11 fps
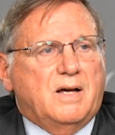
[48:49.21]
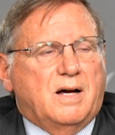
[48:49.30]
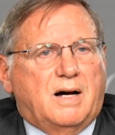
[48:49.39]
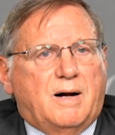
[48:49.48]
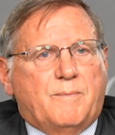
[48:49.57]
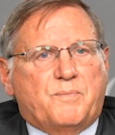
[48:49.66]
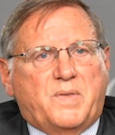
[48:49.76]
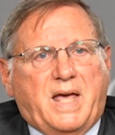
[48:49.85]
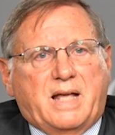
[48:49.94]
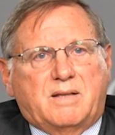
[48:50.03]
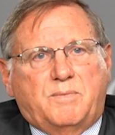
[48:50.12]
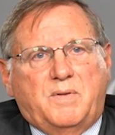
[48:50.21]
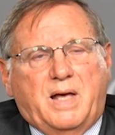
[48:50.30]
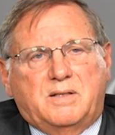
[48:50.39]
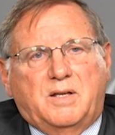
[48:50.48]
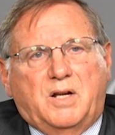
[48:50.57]
that
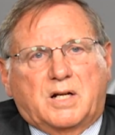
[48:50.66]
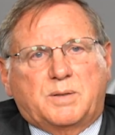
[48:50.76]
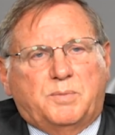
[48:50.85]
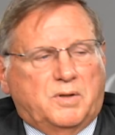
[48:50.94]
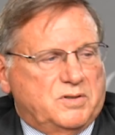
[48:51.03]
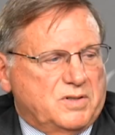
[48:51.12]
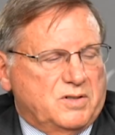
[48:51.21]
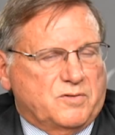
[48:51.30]
deductible is